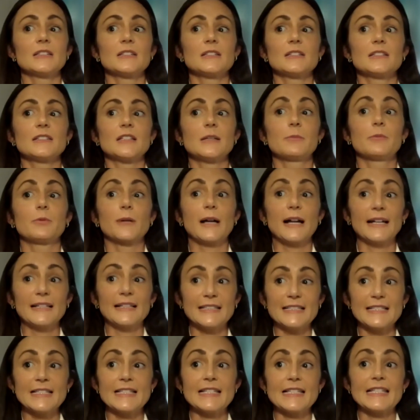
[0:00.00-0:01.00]
The
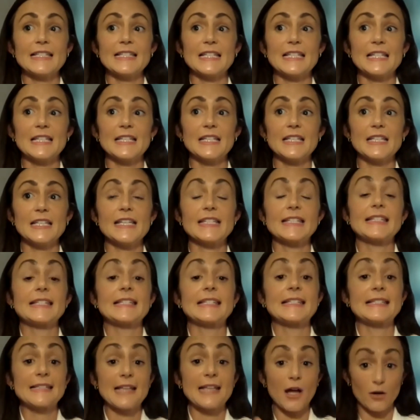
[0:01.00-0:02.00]
pregnancy
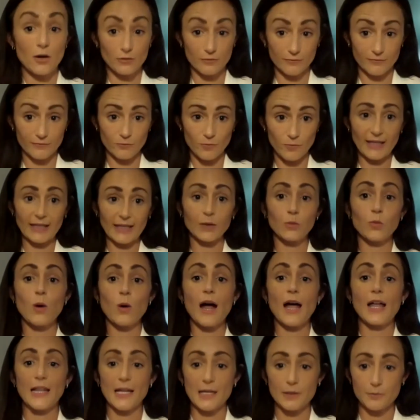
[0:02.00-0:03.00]
itself, like
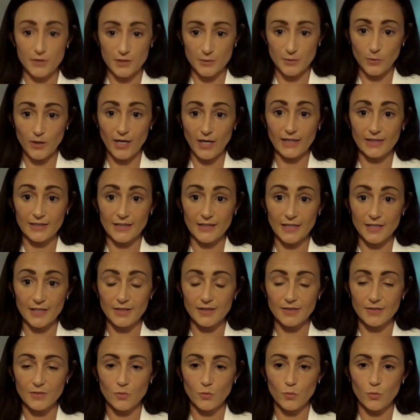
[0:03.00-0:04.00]
while I was pregnant,
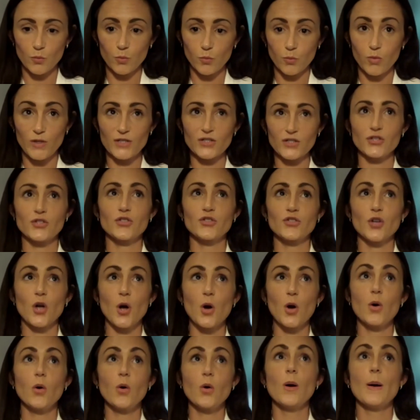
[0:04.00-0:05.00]
was
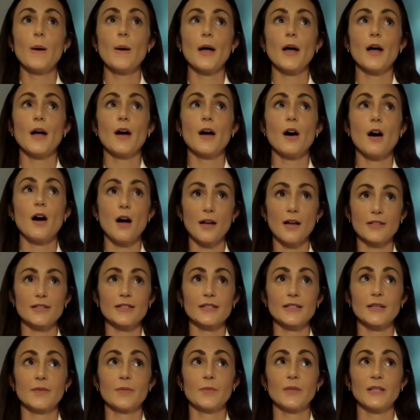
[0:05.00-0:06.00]
so
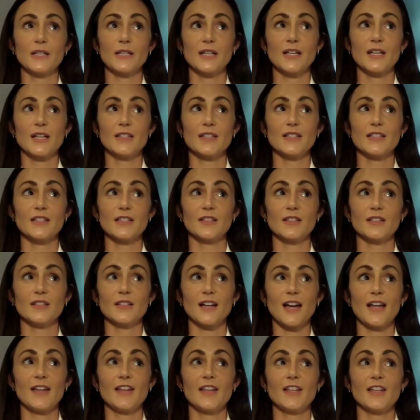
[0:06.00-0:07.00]
awesome because it
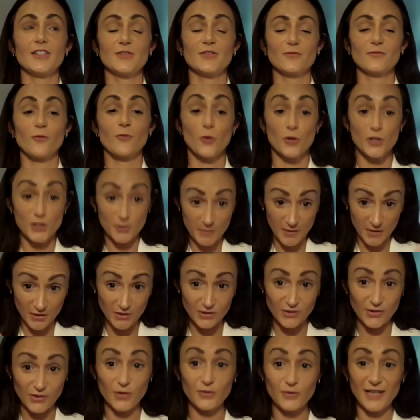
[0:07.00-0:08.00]
forced me to
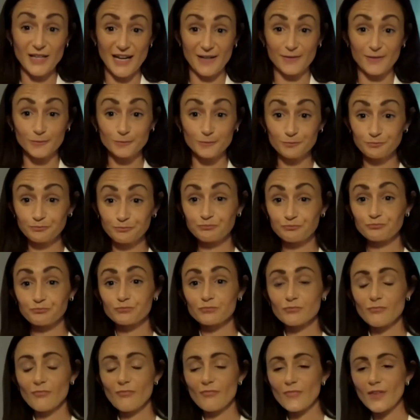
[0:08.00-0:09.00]
slow down
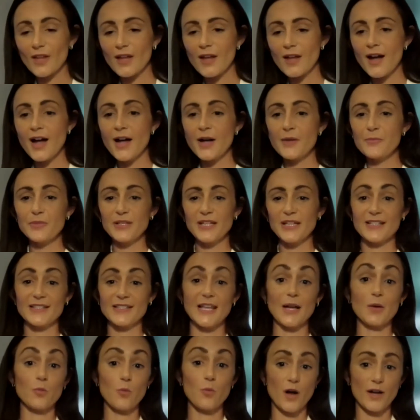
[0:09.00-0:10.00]
because
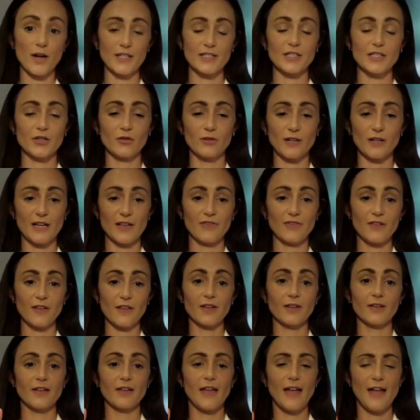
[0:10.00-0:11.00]
I wanted to create
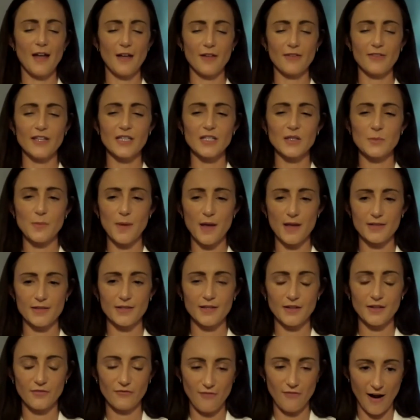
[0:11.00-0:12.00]
the healthiest, best
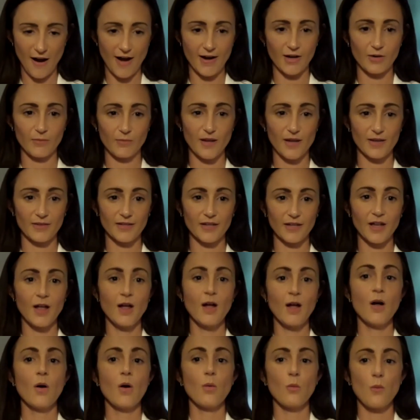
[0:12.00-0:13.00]
environment
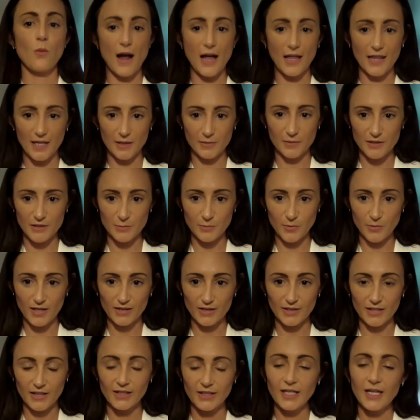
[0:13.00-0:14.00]
while I was
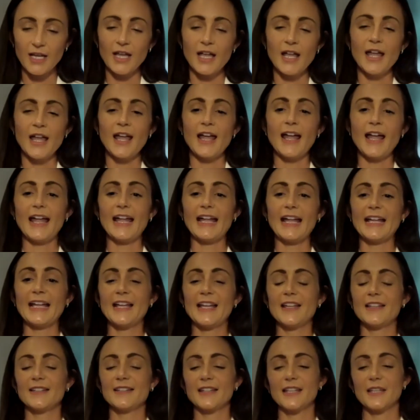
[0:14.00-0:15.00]
pregnant
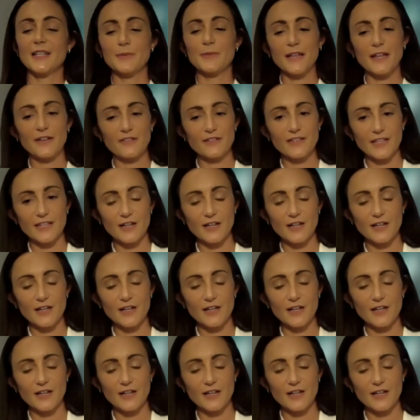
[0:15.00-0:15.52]
and keeping everything